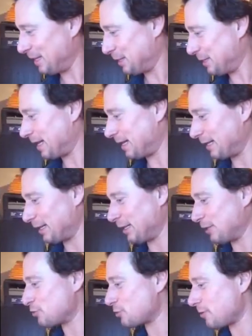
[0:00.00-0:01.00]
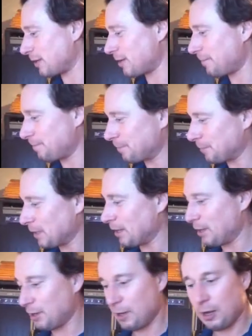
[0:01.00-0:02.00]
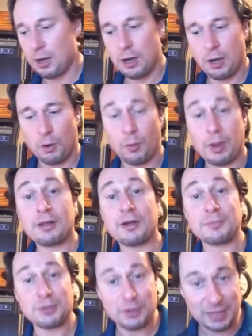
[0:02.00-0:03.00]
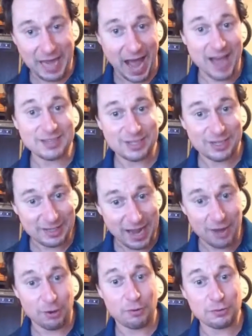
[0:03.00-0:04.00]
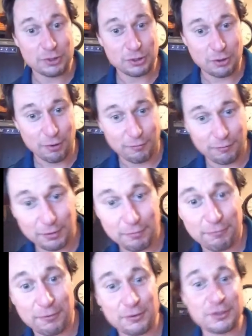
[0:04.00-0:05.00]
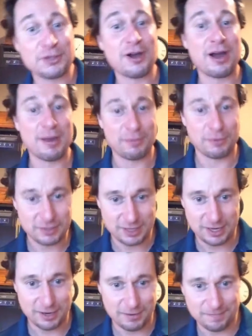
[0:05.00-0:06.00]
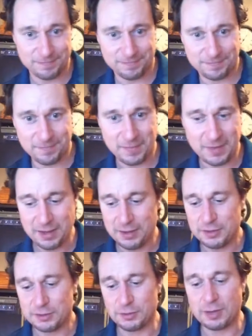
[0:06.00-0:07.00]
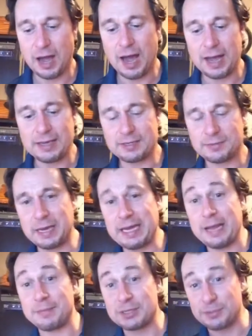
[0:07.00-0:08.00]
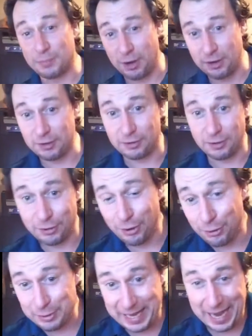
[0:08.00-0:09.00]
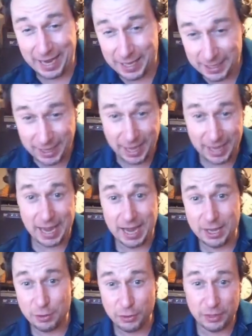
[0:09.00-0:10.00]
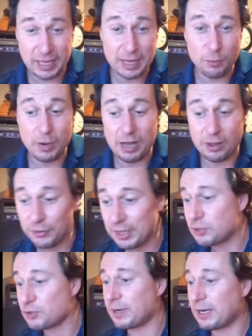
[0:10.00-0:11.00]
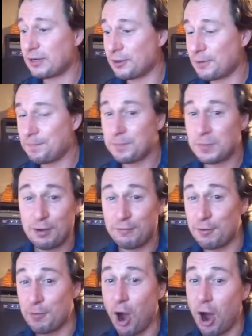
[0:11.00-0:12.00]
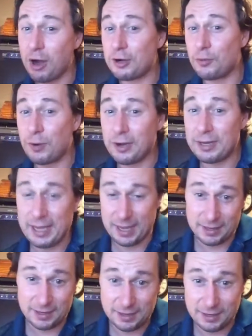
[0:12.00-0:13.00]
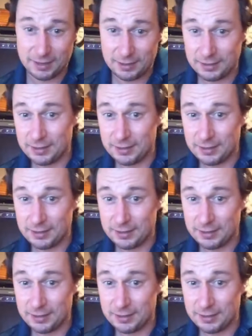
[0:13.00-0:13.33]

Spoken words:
I had a little intro here. Welcome to the Ask Lalonde show for the first timers here. So guys, my name is Marc Lalonde, aka The Wealthy Trainer from Ottawa, Canada.